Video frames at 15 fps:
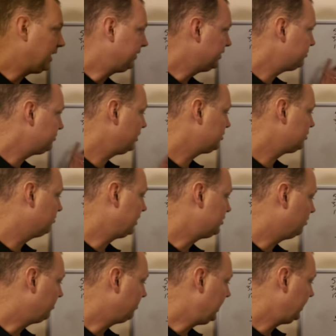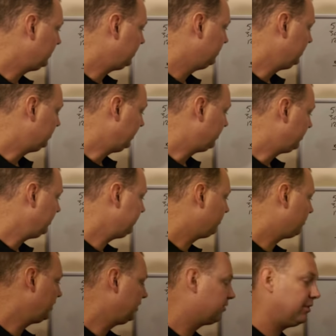at this pressure ratio make between
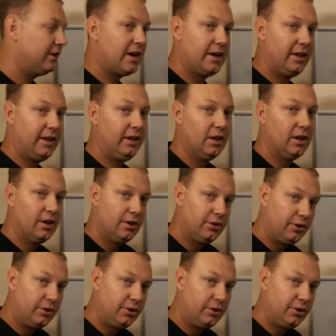340 and 390